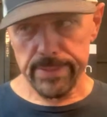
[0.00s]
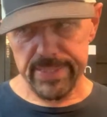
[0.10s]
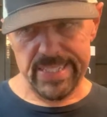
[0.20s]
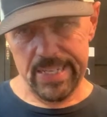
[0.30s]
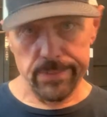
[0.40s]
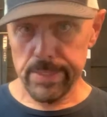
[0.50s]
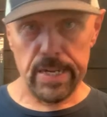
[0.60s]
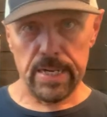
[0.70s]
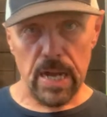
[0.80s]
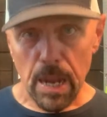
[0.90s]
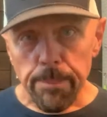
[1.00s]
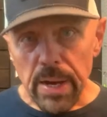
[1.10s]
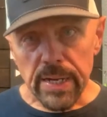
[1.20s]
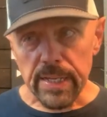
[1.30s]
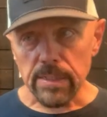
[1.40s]
you know, they're not up
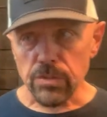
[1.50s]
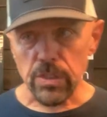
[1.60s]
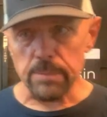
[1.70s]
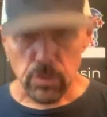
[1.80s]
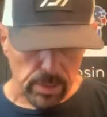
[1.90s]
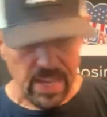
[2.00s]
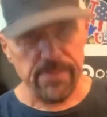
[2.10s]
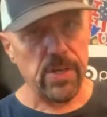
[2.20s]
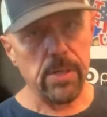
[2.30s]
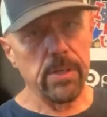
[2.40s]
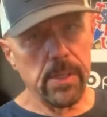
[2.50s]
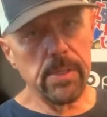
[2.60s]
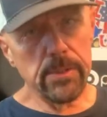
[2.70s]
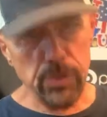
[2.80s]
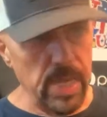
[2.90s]
on English names, so they have their
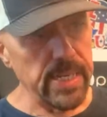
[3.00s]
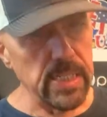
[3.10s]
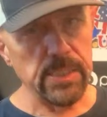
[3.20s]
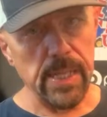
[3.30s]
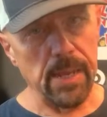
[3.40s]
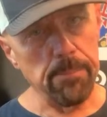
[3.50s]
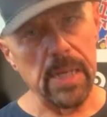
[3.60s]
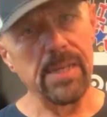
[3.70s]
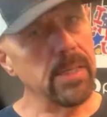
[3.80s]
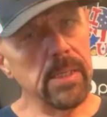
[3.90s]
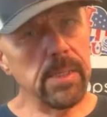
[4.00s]
Chinese name, but